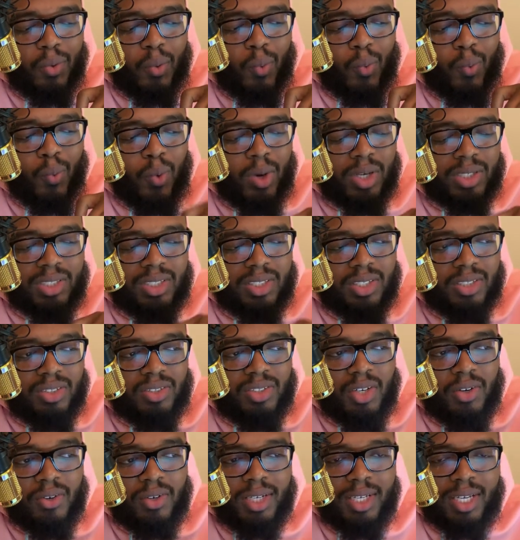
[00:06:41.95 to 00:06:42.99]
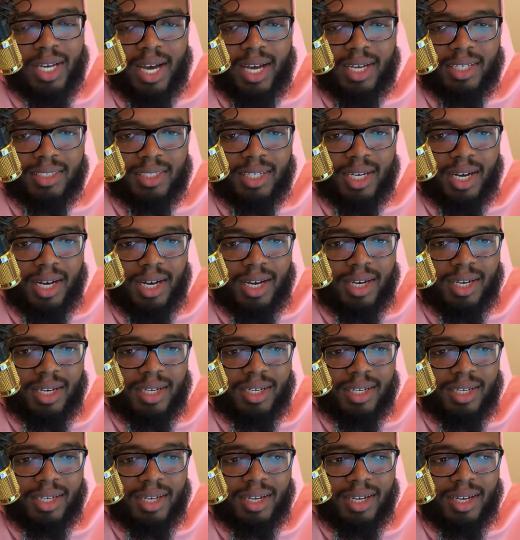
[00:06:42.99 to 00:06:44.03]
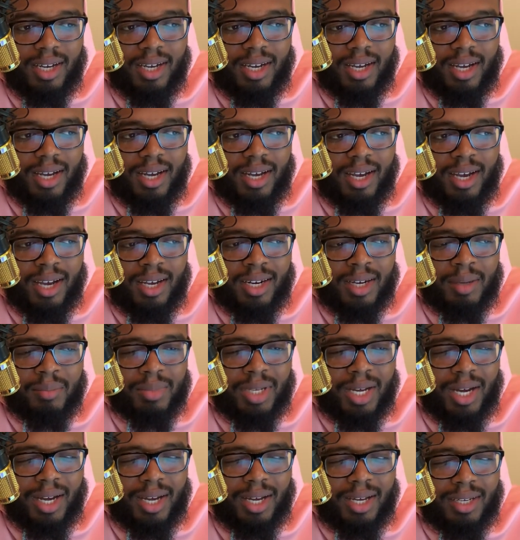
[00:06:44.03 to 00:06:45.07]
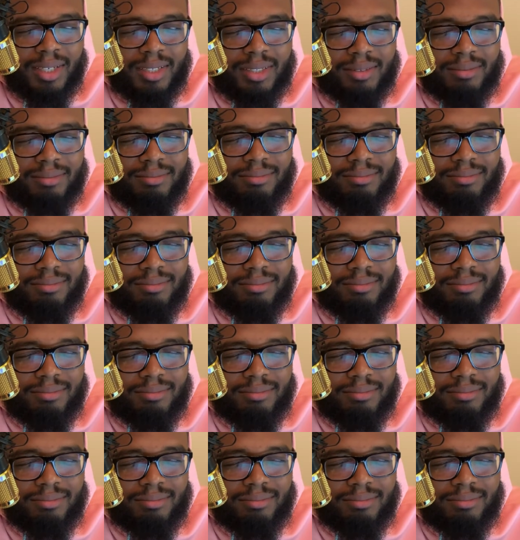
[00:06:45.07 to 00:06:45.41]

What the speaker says: What's your zodiac sign?" And I'm like,